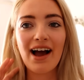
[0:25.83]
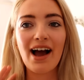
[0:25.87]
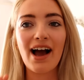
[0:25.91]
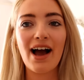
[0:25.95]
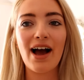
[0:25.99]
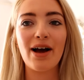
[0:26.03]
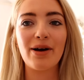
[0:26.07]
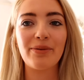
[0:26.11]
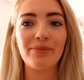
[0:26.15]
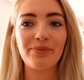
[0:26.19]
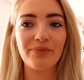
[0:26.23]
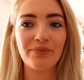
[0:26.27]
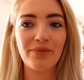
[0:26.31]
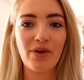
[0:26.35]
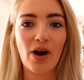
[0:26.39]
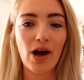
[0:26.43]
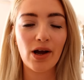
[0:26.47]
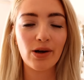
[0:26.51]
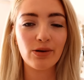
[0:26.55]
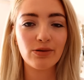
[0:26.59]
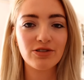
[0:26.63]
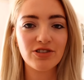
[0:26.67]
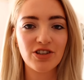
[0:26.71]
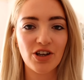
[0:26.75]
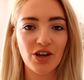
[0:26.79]

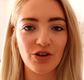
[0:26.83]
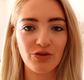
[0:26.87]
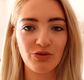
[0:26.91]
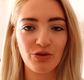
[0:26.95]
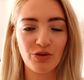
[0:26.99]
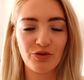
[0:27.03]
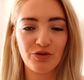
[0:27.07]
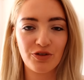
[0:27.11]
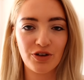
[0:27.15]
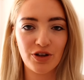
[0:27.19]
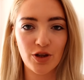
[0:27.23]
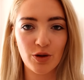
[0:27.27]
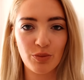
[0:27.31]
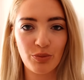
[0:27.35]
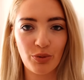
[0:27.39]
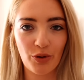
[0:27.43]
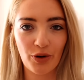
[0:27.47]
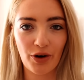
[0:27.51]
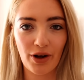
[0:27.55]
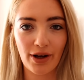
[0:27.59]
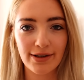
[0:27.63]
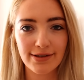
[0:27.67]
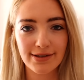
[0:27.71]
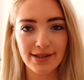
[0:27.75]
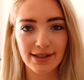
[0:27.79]
I also review the
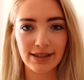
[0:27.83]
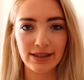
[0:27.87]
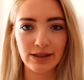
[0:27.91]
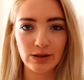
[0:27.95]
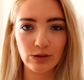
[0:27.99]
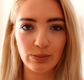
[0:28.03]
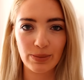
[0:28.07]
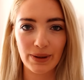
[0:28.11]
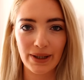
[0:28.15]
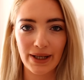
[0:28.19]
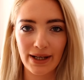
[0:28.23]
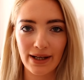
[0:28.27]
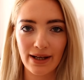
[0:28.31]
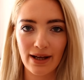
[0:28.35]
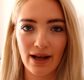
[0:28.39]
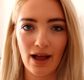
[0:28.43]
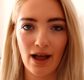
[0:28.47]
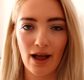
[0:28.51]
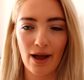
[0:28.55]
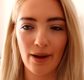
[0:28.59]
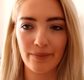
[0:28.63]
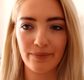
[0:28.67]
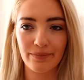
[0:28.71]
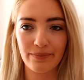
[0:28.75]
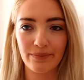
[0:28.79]
products a little bit,
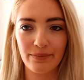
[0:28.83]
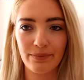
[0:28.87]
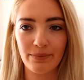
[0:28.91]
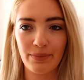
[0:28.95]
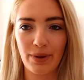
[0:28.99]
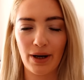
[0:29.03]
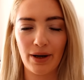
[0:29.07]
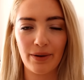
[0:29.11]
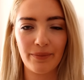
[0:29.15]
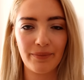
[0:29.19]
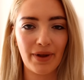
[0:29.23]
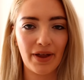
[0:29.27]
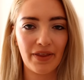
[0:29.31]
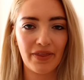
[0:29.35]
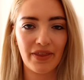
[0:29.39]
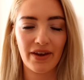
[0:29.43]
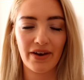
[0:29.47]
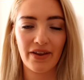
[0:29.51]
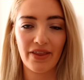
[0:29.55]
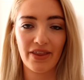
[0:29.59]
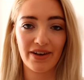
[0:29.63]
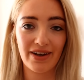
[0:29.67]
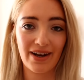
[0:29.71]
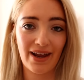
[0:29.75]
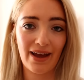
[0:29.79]
but at the
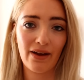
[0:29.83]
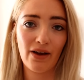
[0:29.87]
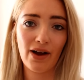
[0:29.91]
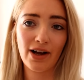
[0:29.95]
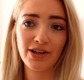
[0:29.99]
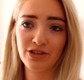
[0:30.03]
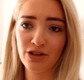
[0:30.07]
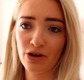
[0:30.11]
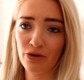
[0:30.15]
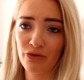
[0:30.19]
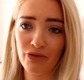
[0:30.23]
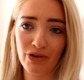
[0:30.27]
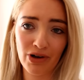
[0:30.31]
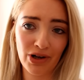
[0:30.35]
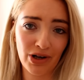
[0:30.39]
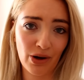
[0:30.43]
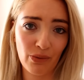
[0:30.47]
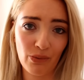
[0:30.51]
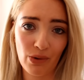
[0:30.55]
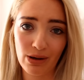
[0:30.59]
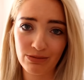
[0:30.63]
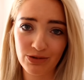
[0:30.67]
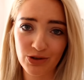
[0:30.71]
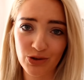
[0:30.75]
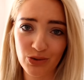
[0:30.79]
end of the day I don't really know
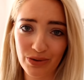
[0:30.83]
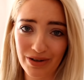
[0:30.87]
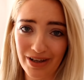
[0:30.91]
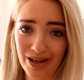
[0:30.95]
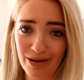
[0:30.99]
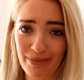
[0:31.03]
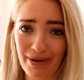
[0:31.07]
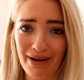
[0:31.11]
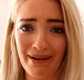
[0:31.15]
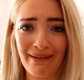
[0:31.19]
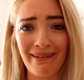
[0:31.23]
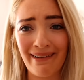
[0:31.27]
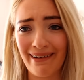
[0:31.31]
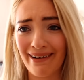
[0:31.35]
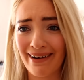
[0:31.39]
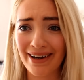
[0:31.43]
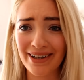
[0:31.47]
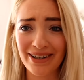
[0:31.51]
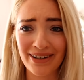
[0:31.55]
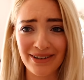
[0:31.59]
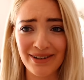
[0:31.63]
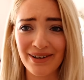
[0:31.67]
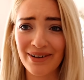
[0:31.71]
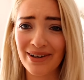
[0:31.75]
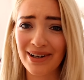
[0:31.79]
what I'm talking about.
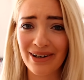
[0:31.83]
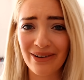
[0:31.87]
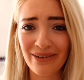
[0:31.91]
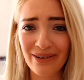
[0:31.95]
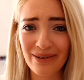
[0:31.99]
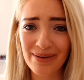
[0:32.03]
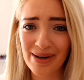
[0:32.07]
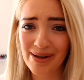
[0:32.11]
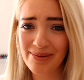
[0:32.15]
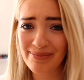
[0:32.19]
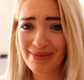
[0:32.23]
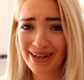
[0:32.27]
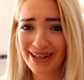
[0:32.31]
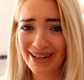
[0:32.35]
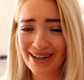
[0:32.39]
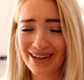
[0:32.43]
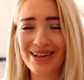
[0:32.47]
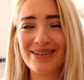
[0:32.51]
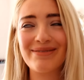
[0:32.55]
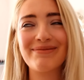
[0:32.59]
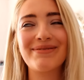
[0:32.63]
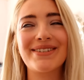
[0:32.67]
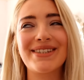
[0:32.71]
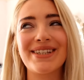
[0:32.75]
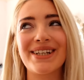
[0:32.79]
I don't know a lot about
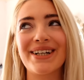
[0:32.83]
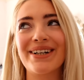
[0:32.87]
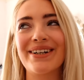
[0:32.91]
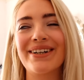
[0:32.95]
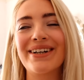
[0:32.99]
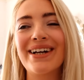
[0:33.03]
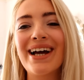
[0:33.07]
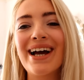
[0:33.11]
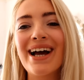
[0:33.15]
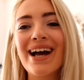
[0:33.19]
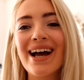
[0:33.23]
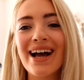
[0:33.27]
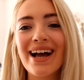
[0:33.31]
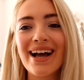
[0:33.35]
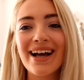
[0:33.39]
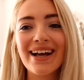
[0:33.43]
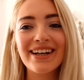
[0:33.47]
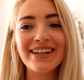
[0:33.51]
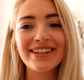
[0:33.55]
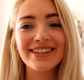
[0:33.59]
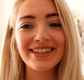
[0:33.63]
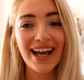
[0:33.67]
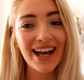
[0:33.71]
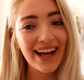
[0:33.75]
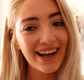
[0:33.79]
makeup, so
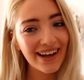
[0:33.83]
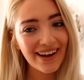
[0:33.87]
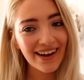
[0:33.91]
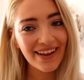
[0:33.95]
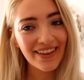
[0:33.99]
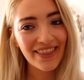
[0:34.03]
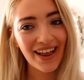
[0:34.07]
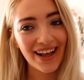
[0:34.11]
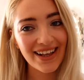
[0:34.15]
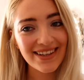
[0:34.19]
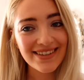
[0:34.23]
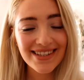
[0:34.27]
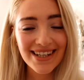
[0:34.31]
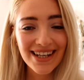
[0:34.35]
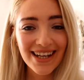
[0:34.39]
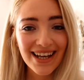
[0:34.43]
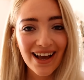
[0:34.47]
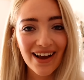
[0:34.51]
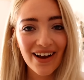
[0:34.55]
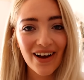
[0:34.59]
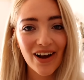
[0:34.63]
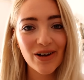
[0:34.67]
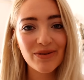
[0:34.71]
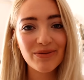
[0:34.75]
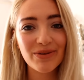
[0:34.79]
yeah. That's
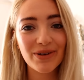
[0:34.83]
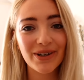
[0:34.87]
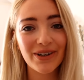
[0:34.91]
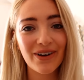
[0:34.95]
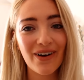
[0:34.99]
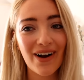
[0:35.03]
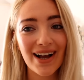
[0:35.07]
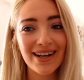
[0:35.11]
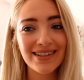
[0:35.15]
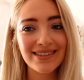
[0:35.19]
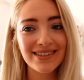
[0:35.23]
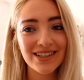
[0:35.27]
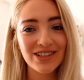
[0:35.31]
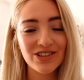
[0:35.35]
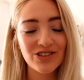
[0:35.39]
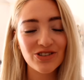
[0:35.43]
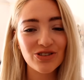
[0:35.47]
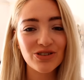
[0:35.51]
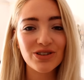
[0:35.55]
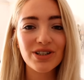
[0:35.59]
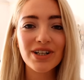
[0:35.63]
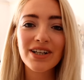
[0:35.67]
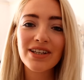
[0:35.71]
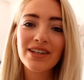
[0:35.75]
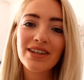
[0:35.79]
it. I hope you guys
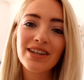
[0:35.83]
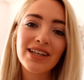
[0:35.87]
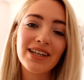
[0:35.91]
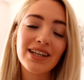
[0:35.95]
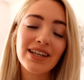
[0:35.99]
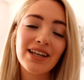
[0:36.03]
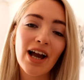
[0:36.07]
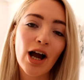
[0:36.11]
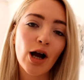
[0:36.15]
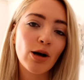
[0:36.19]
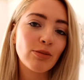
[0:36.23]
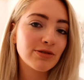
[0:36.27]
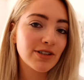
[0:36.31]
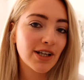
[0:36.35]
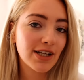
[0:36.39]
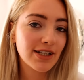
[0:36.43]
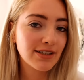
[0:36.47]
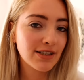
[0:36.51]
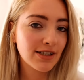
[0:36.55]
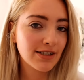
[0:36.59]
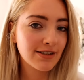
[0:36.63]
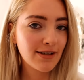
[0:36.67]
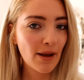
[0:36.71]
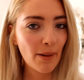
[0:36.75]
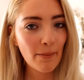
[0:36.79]
enjoy the
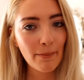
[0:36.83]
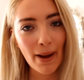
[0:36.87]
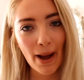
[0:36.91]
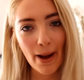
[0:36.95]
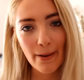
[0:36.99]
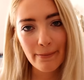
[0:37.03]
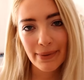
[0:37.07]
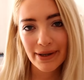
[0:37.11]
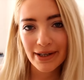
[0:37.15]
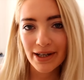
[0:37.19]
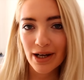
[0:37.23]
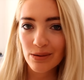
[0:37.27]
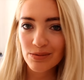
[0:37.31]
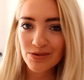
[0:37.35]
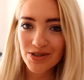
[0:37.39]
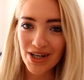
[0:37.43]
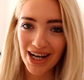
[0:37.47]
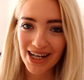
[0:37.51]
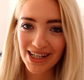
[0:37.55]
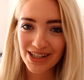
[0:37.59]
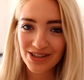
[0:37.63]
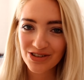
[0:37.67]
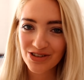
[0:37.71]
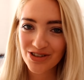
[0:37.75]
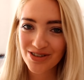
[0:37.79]
updated £10 makeup
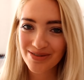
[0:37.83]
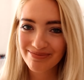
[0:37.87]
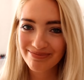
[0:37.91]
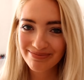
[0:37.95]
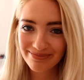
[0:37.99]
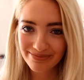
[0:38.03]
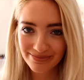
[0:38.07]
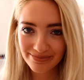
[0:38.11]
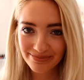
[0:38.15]
challenge.